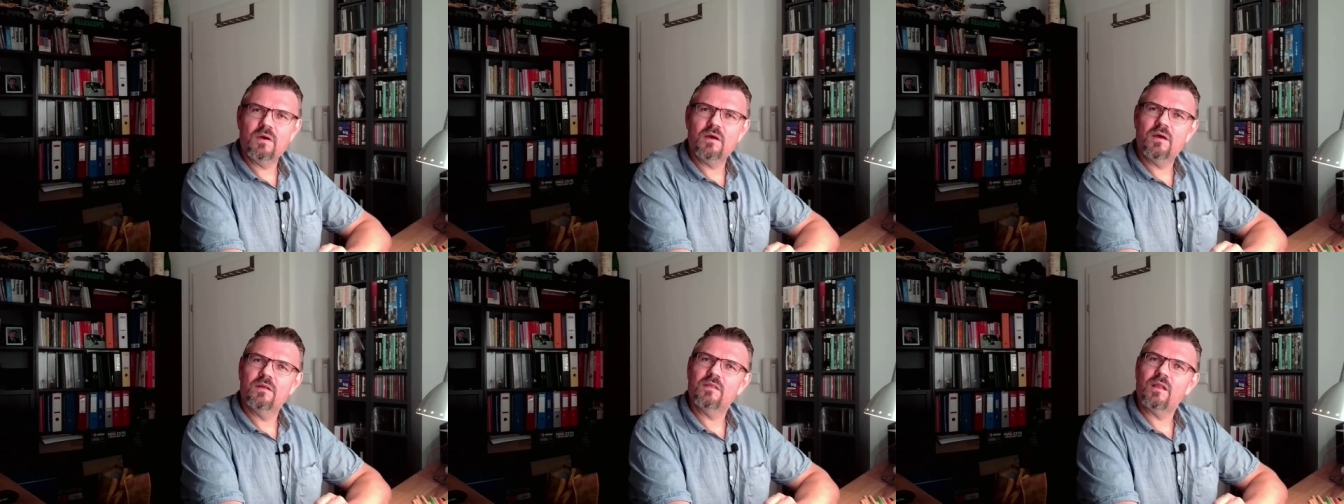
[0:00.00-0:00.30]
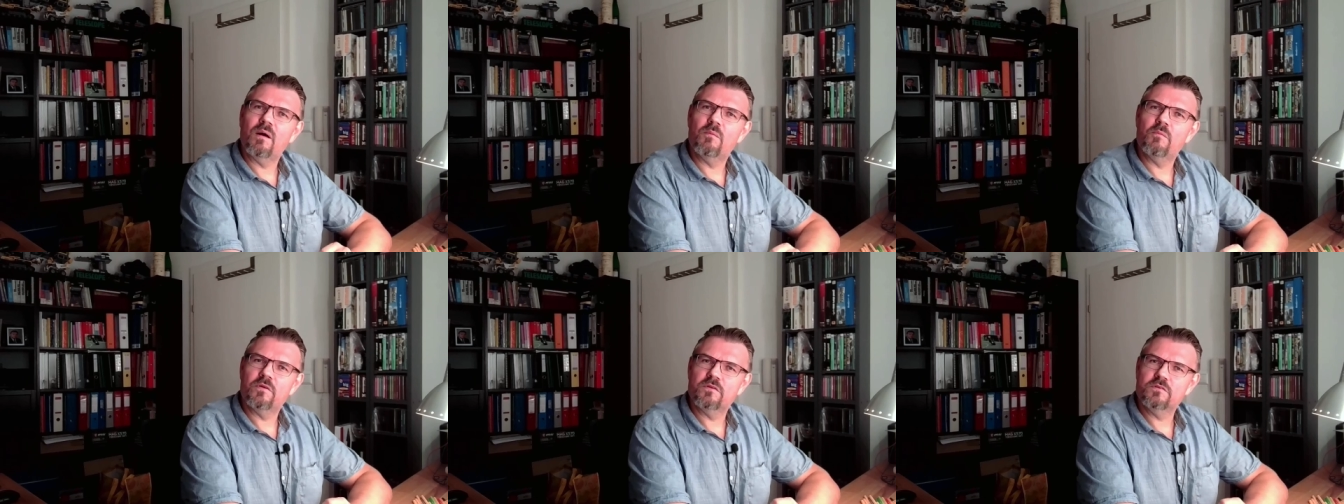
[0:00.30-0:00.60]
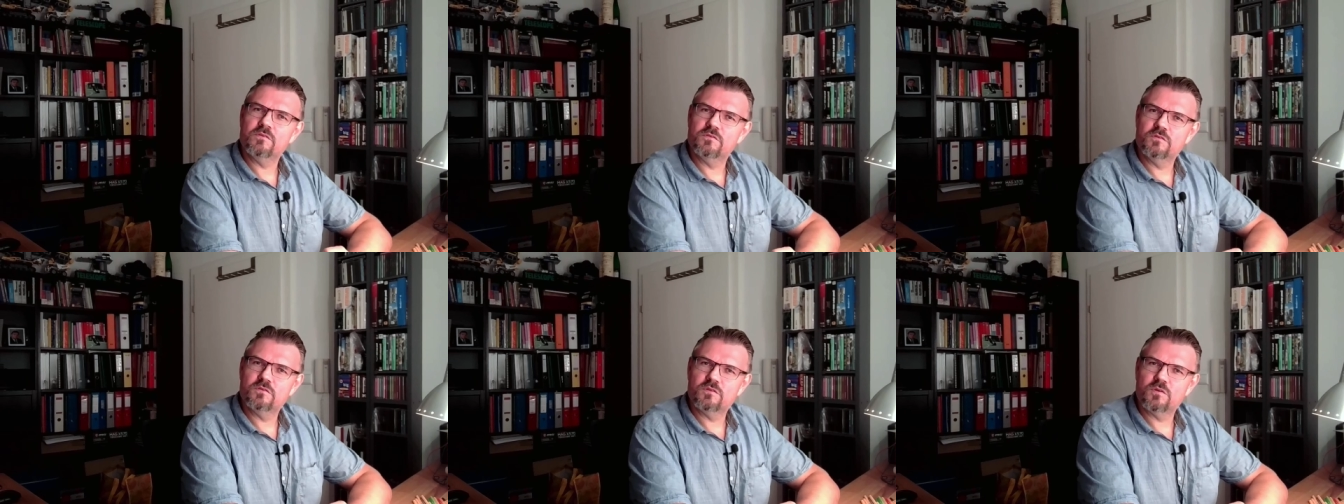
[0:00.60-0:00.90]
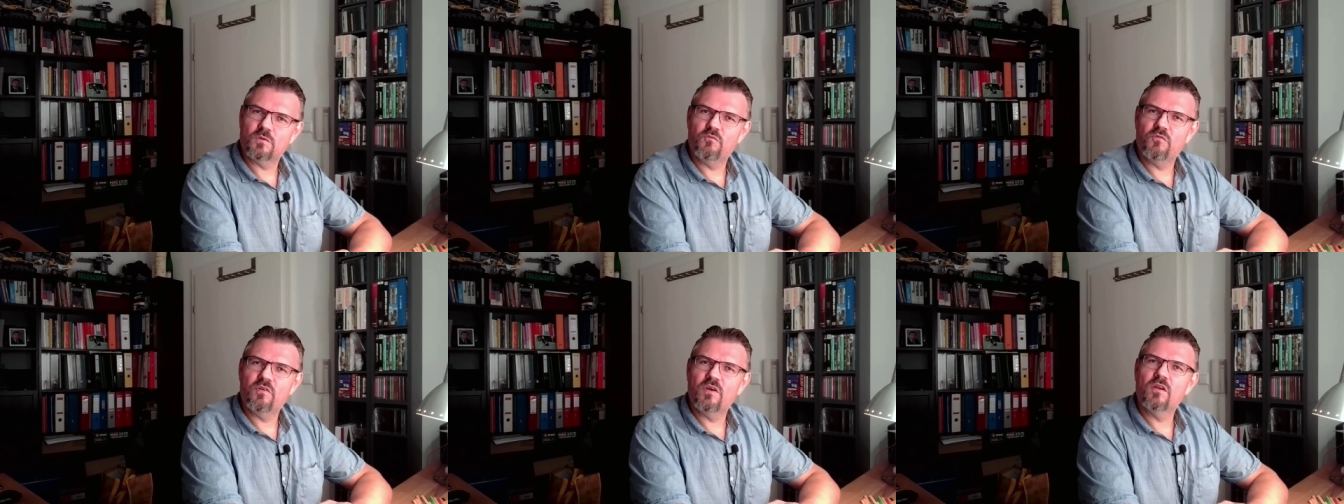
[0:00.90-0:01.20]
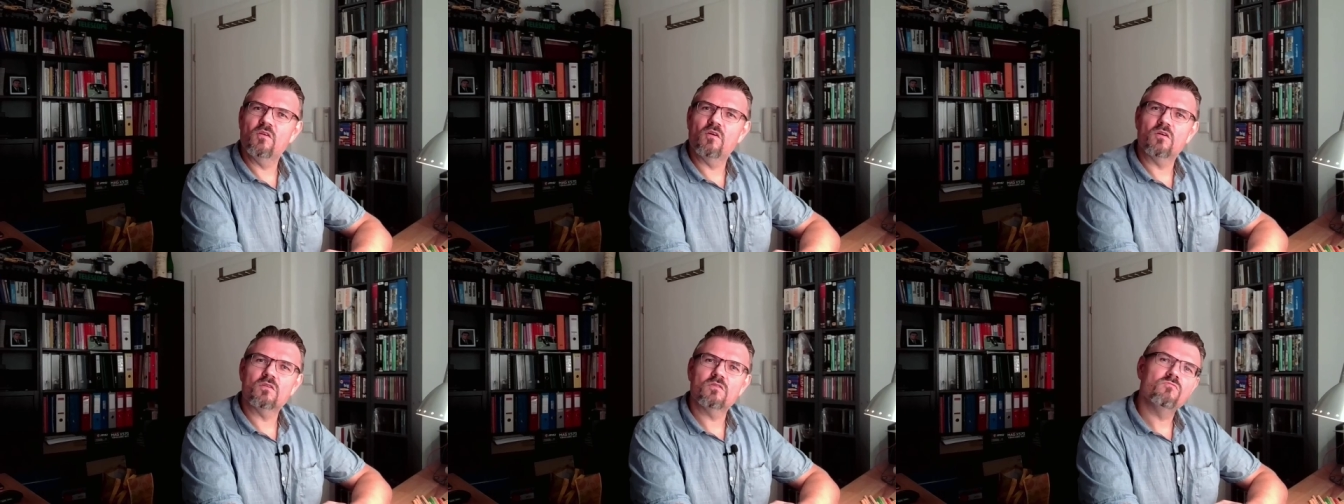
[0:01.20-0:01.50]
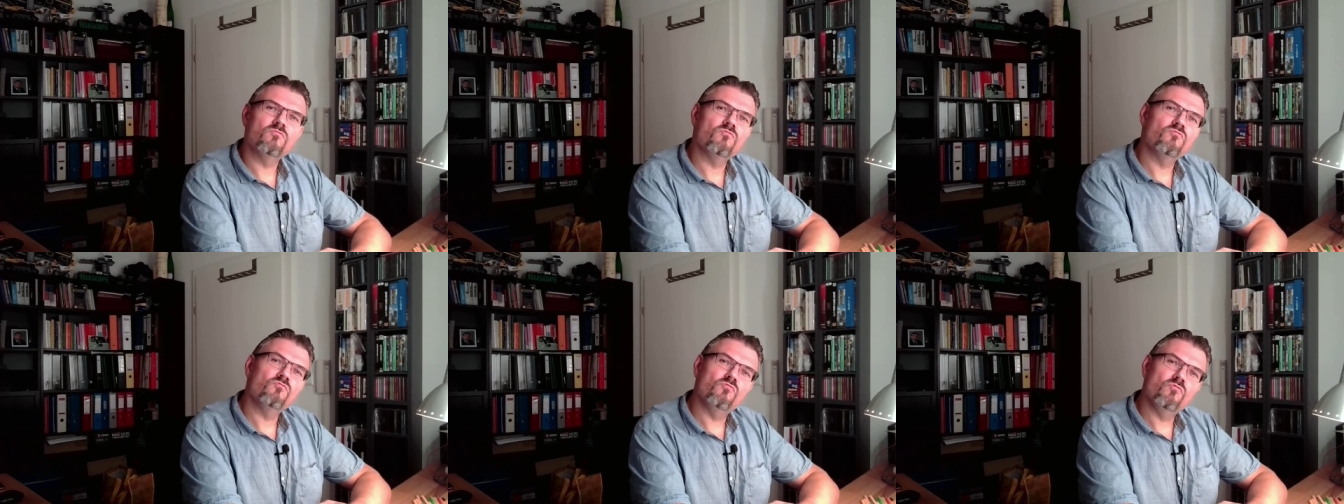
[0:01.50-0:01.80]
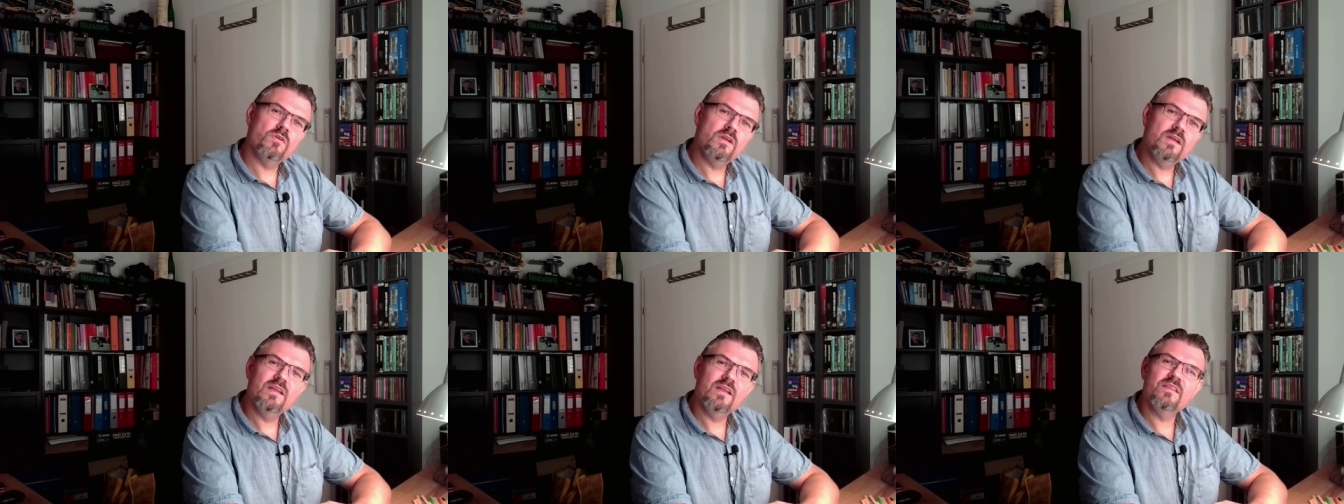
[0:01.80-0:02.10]
a numbering system we are not
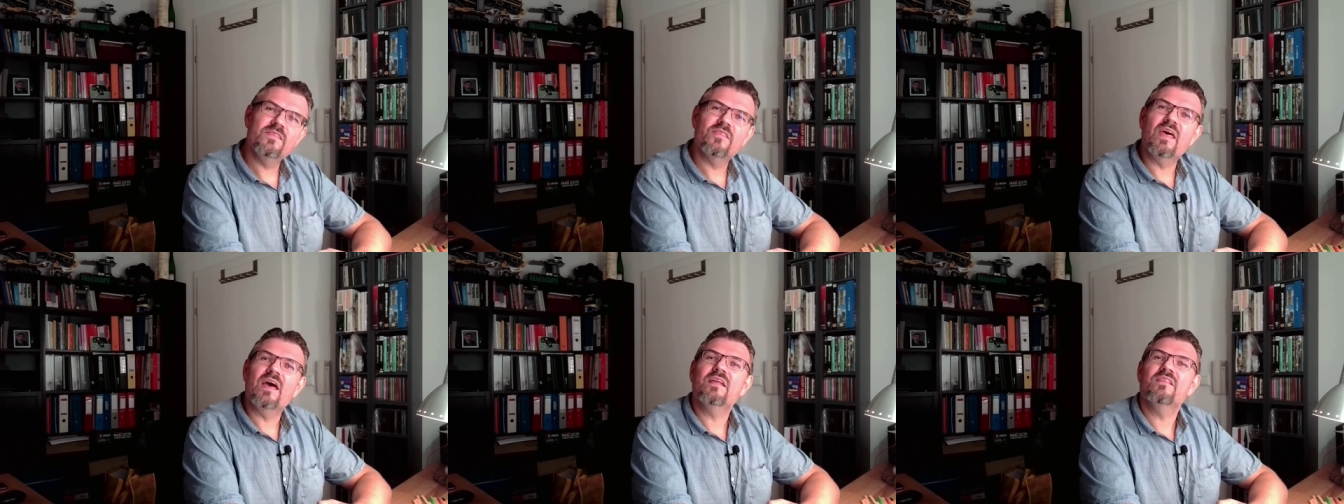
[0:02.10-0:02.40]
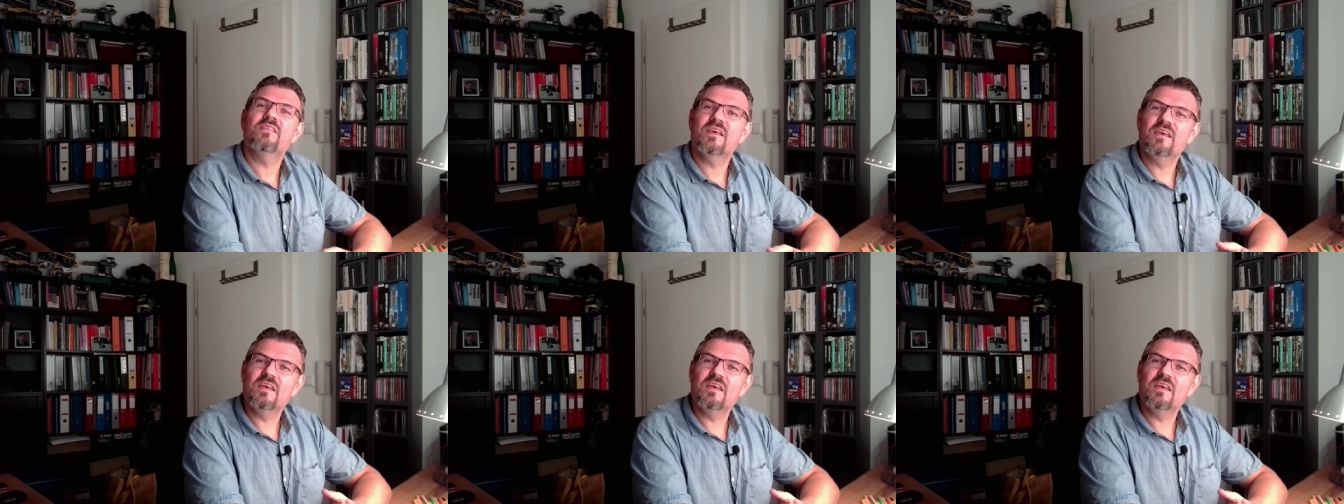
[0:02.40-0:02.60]
really that